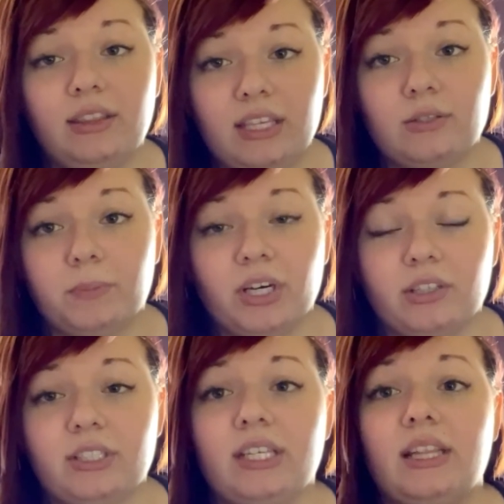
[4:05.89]
this
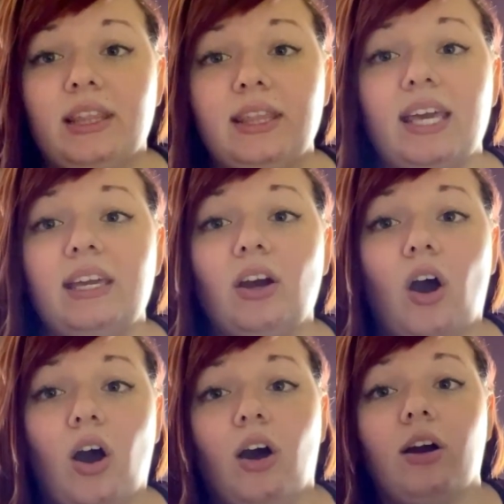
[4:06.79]
person. They
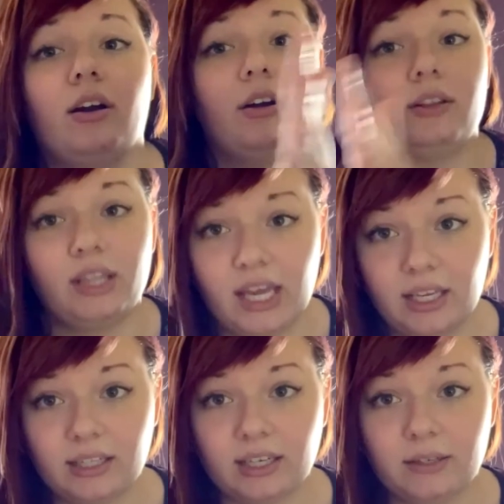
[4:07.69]
are the
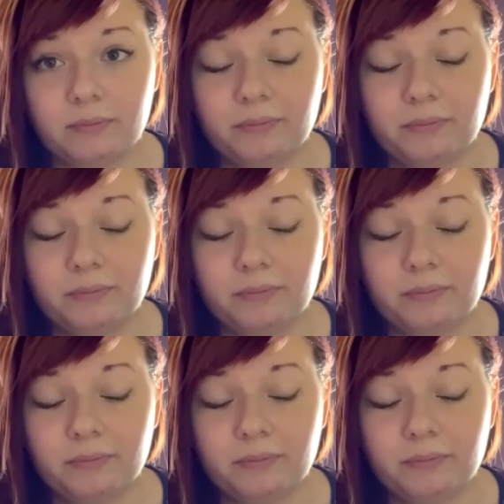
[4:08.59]
alien.